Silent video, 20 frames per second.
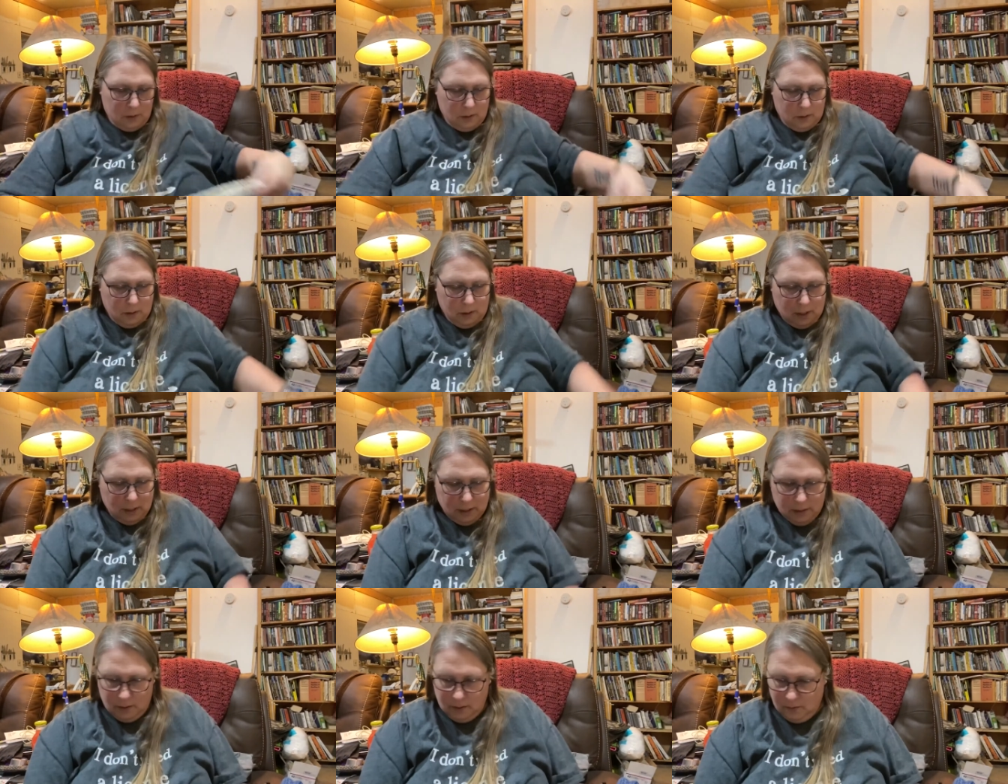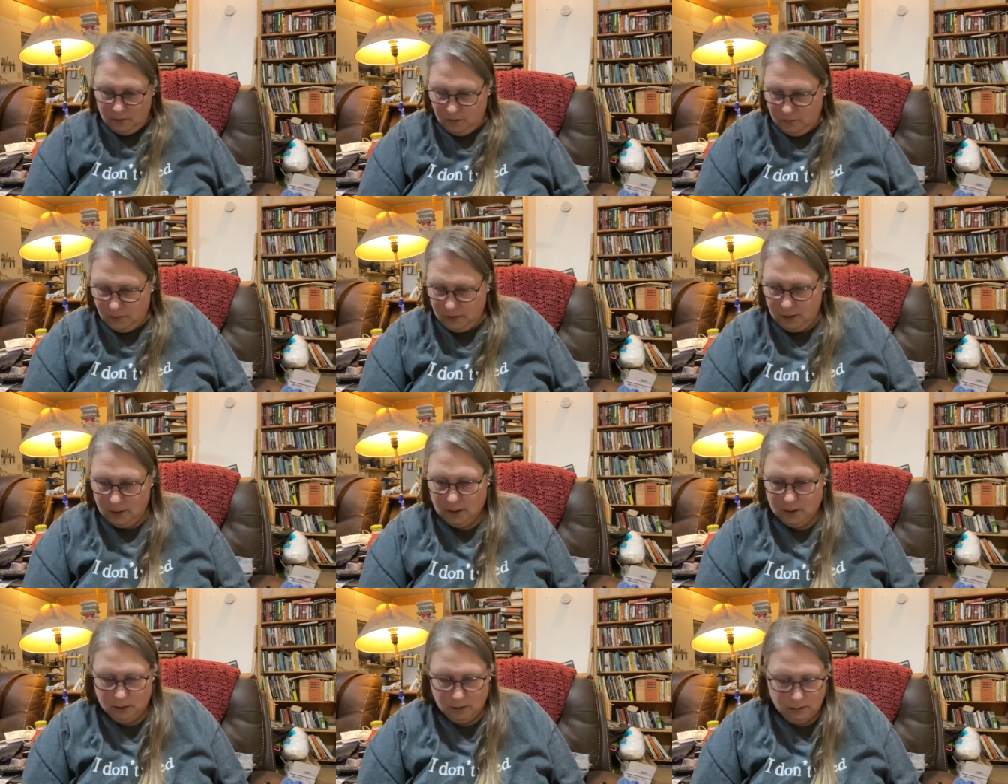a lot
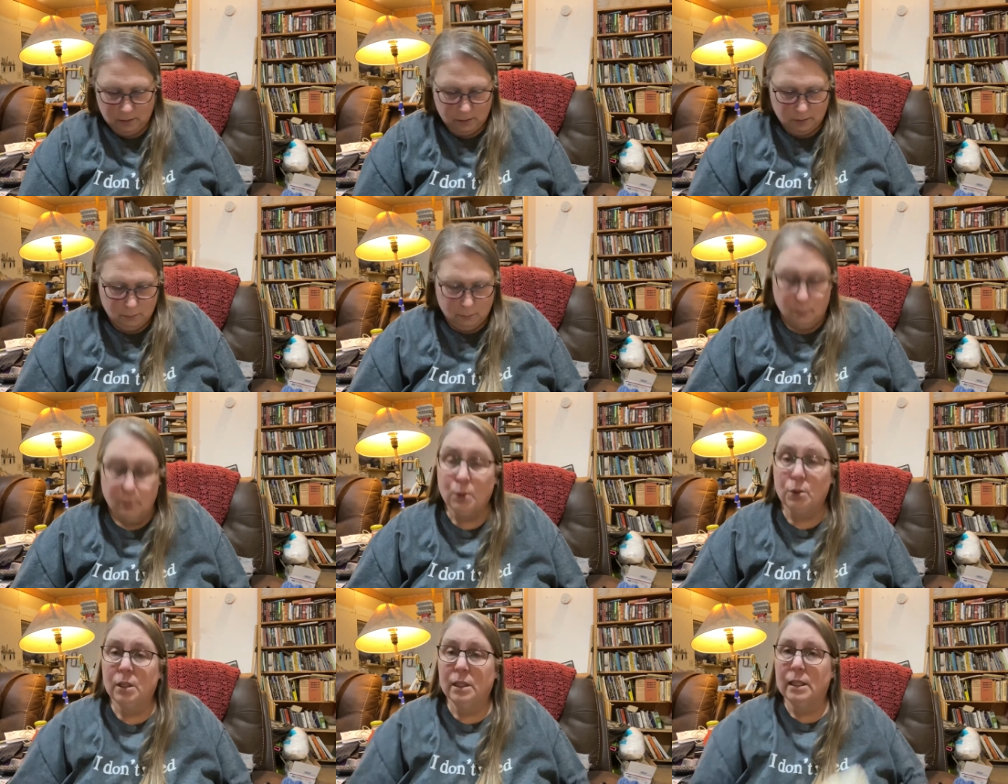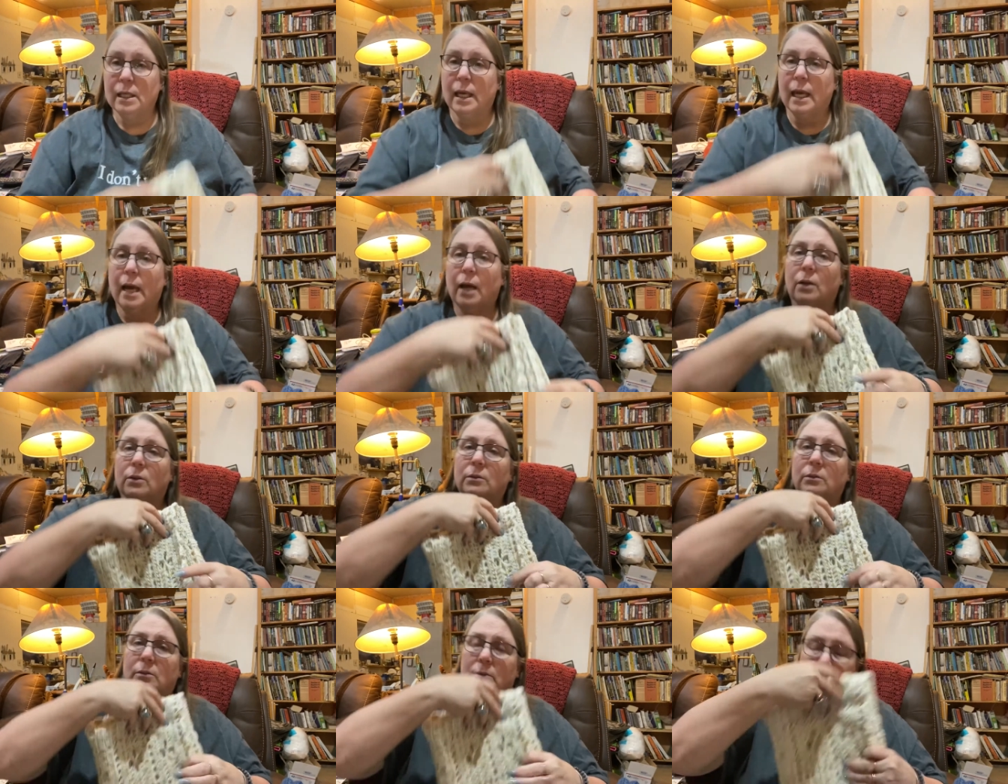of pulling
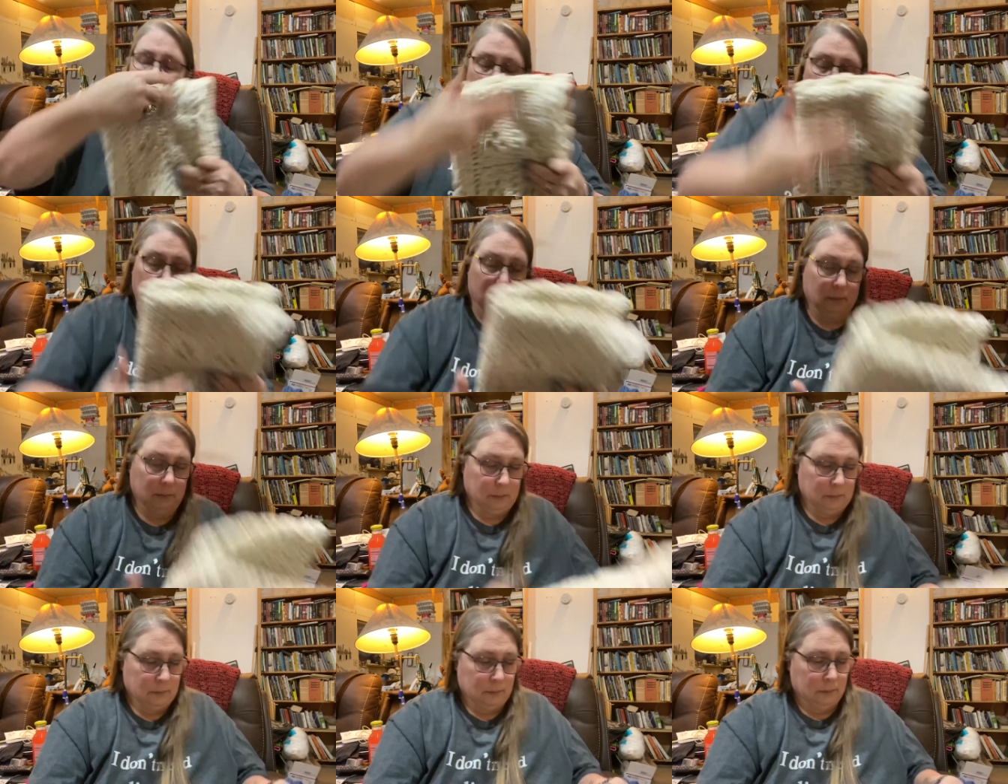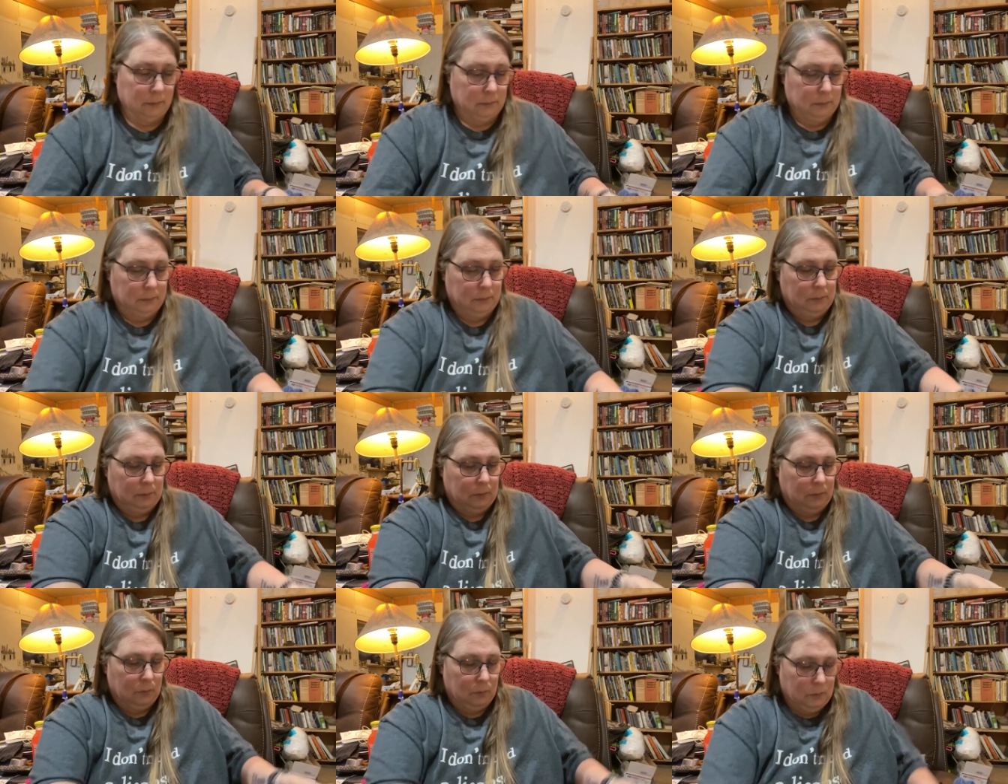out and
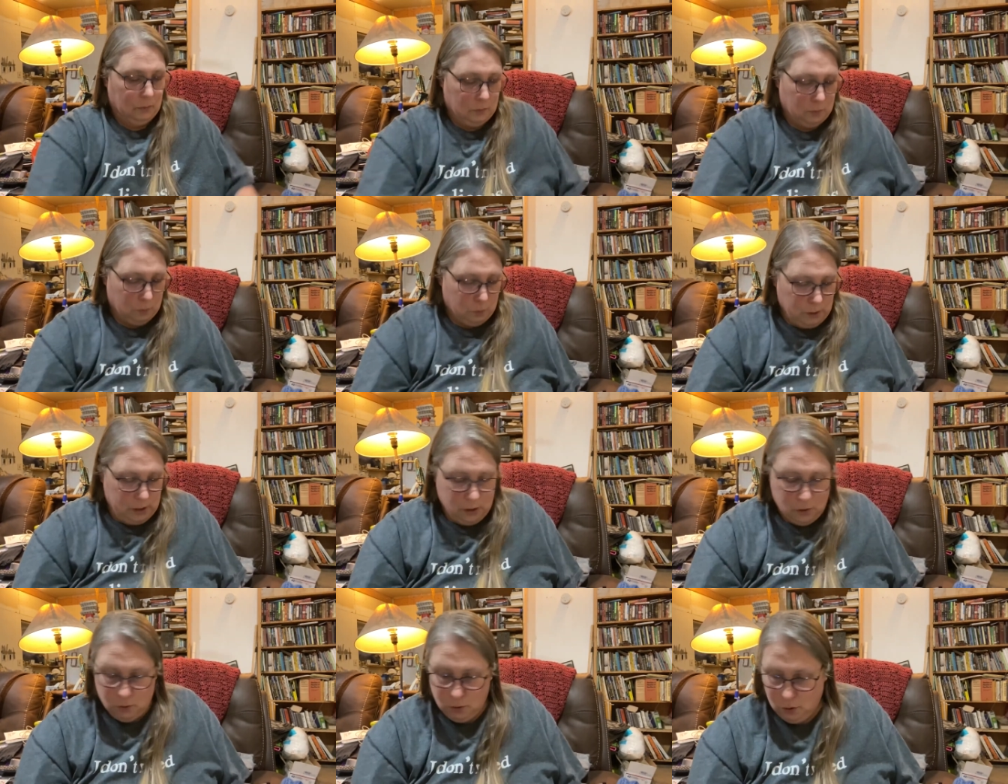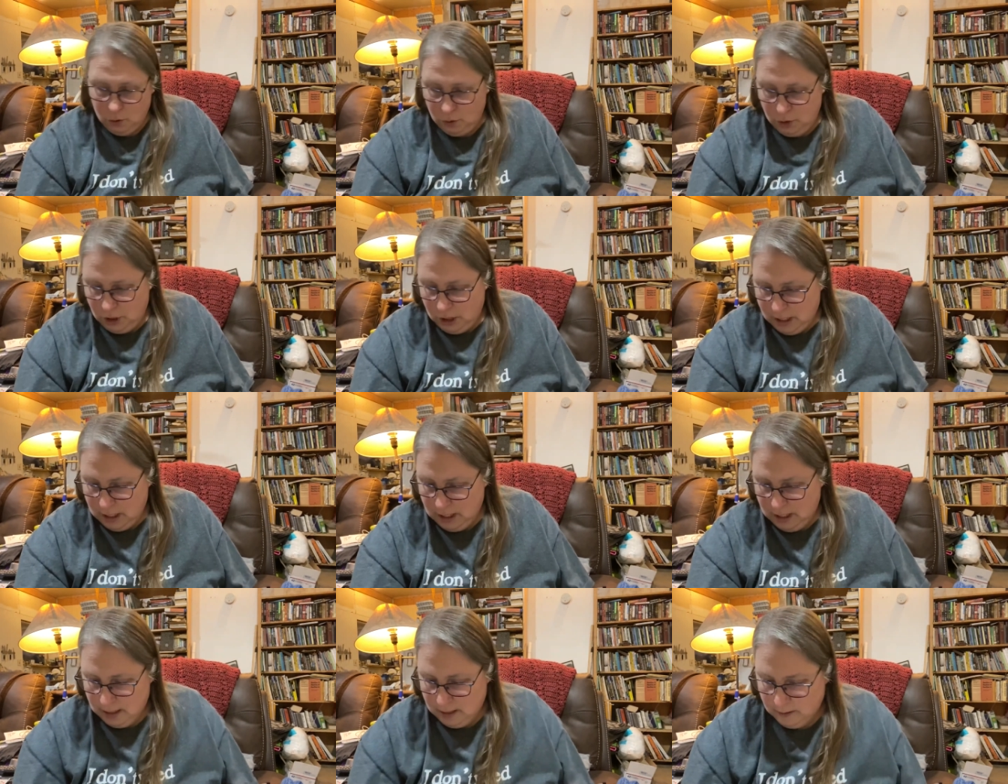
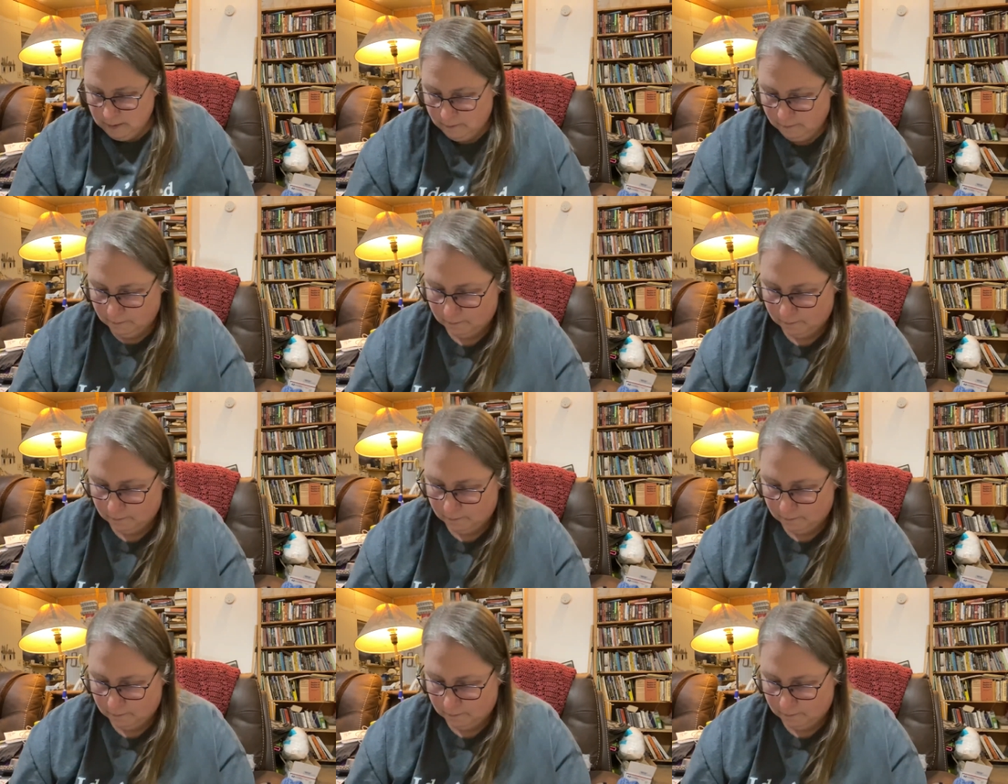re-crocheting.